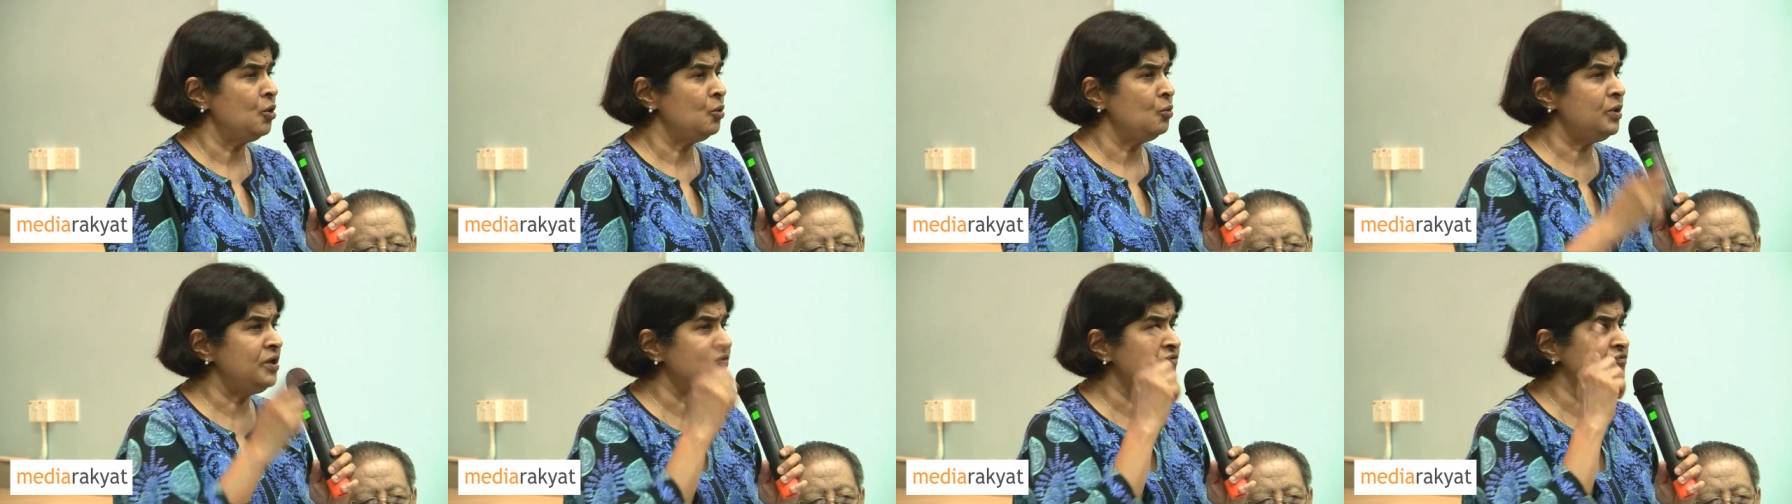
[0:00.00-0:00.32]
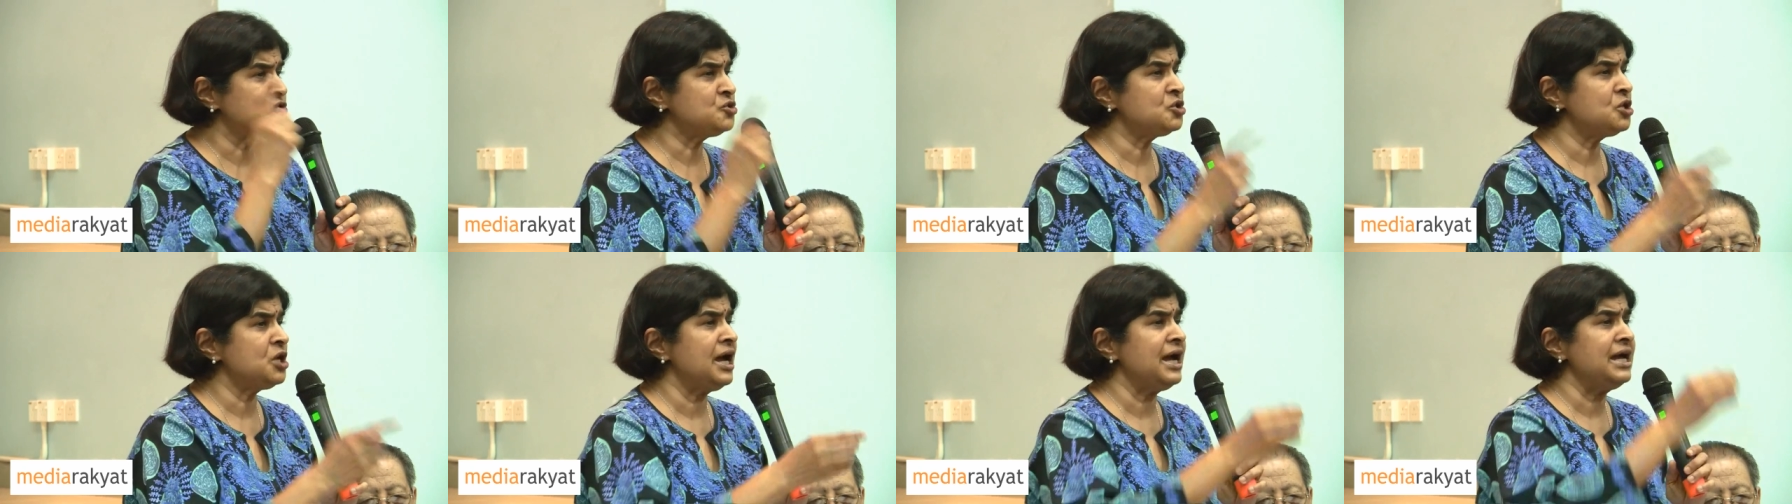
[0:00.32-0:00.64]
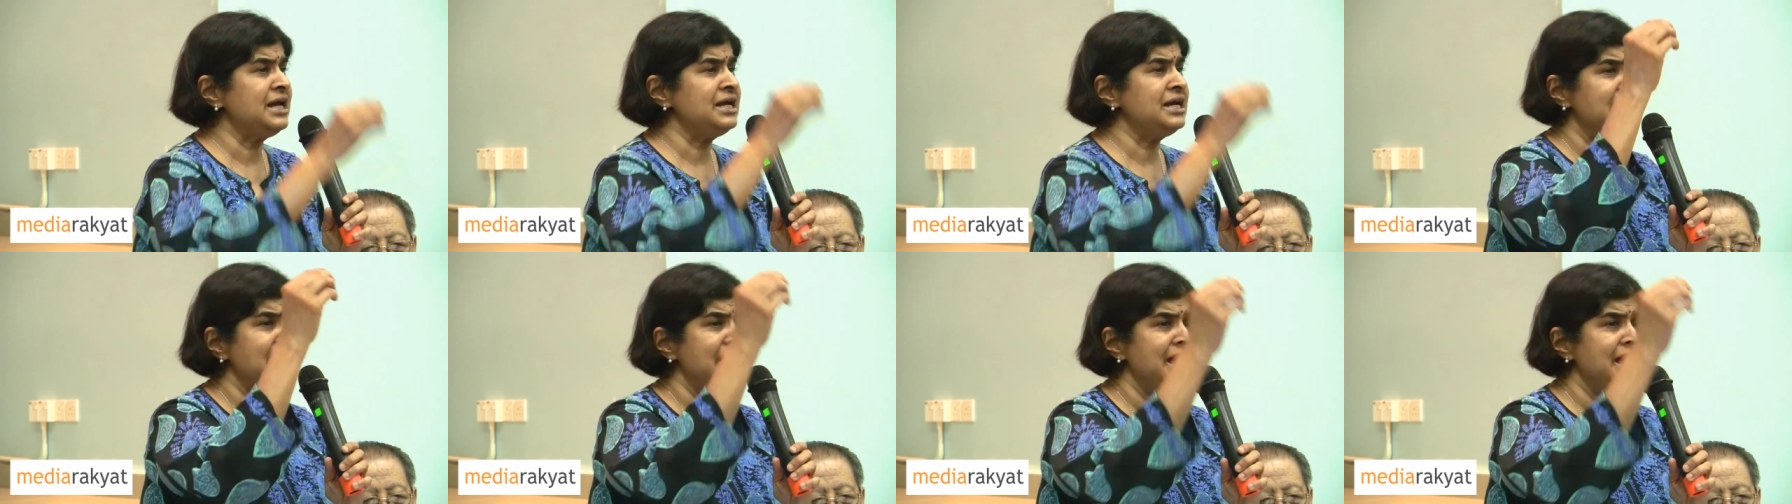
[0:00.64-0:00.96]
We've
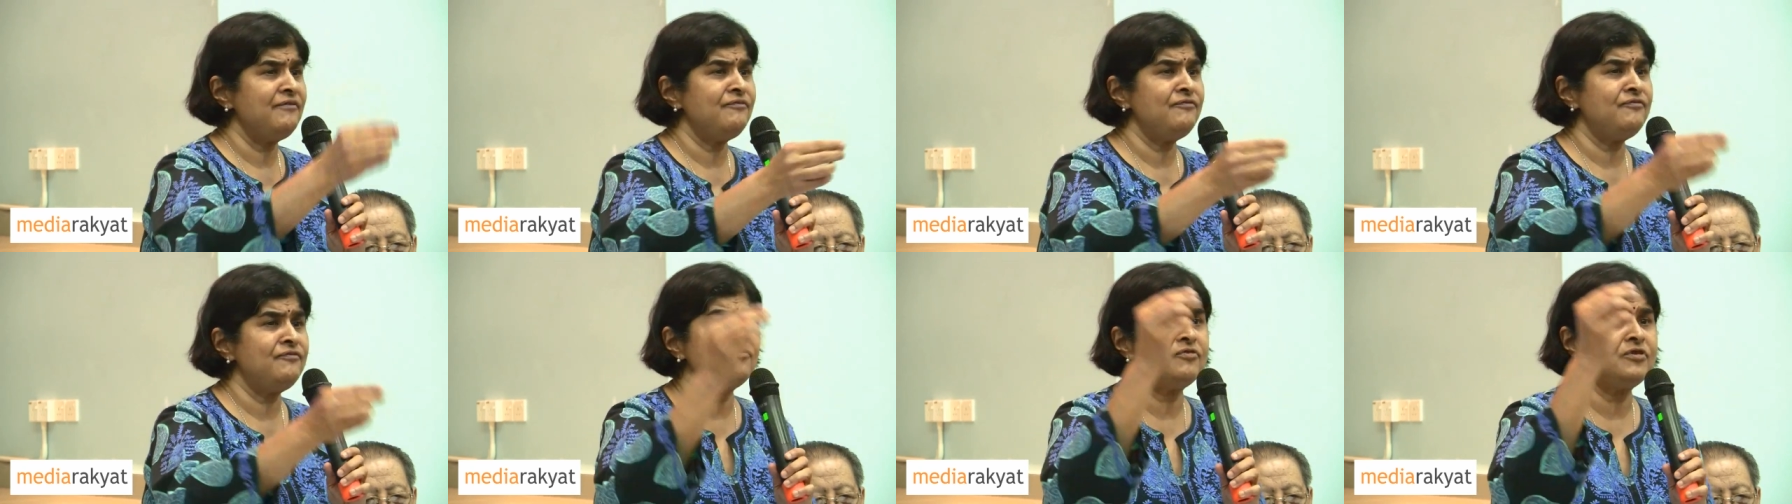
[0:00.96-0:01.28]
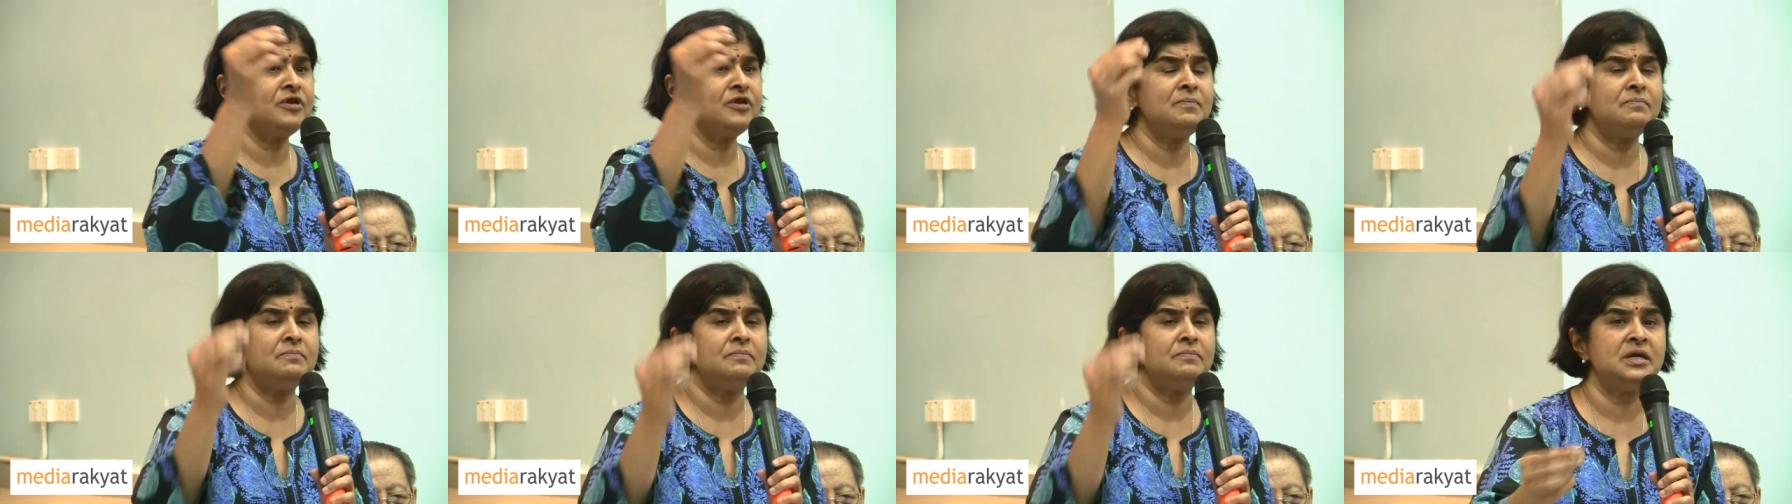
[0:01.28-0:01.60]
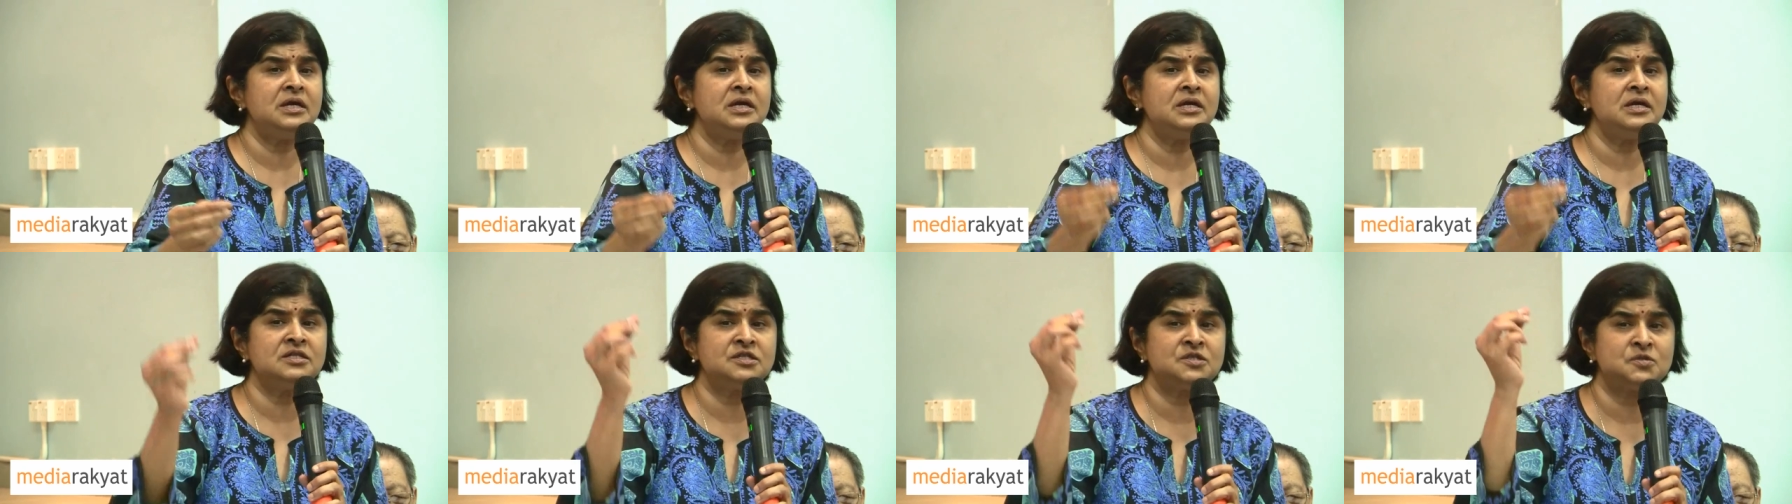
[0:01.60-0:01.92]
tried every
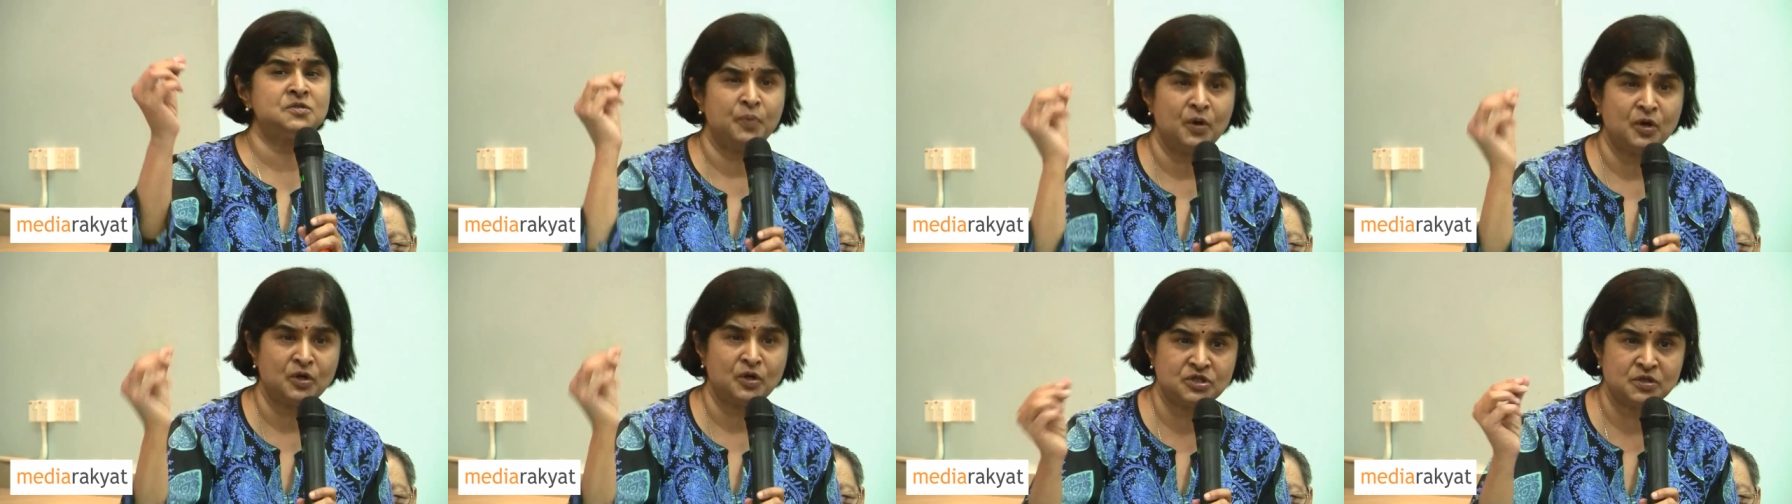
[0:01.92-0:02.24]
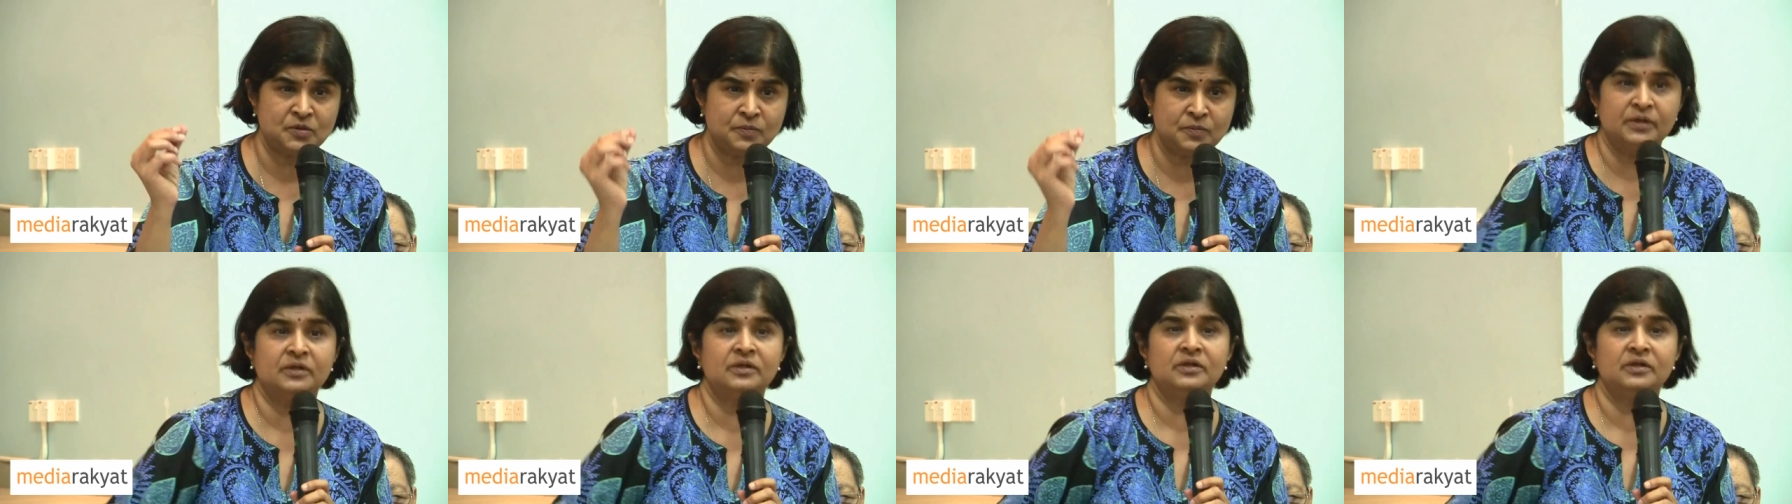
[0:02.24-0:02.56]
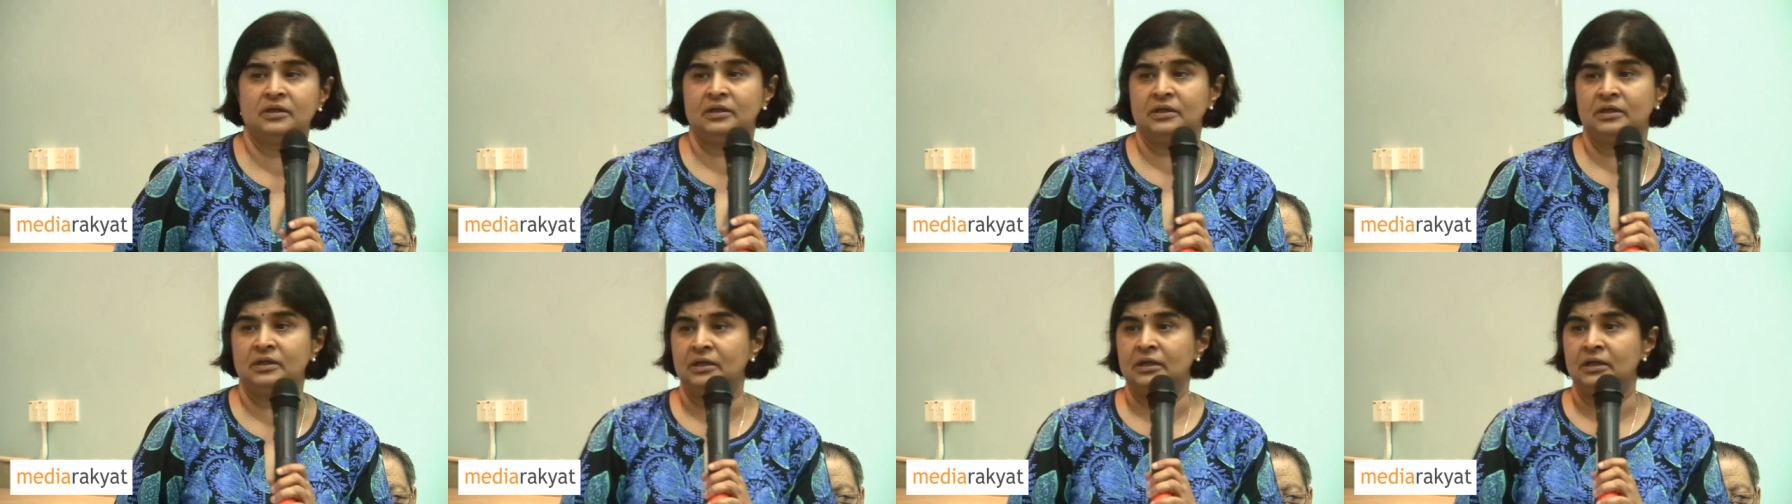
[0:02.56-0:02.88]
means
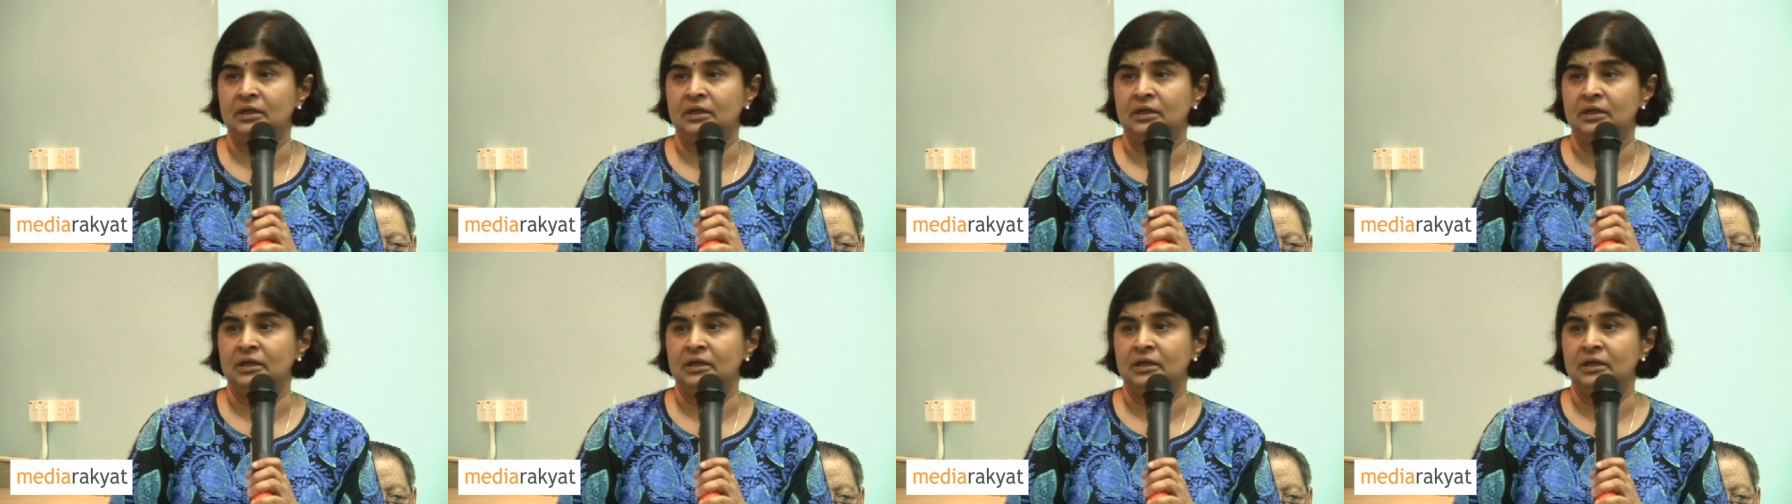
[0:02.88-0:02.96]
possible